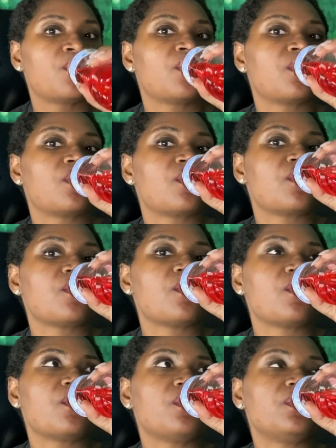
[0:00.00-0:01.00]

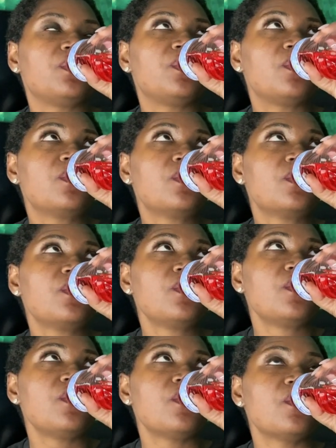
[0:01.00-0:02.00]

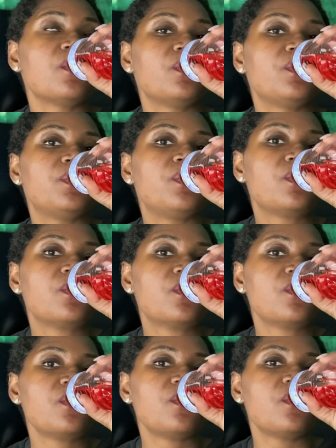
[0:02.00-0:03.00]

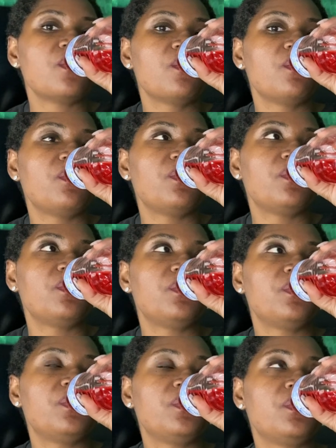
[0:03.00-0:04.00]

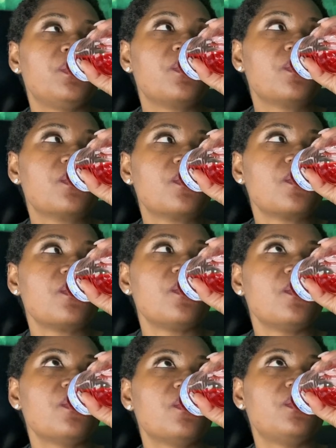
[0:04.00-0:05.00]
(silence)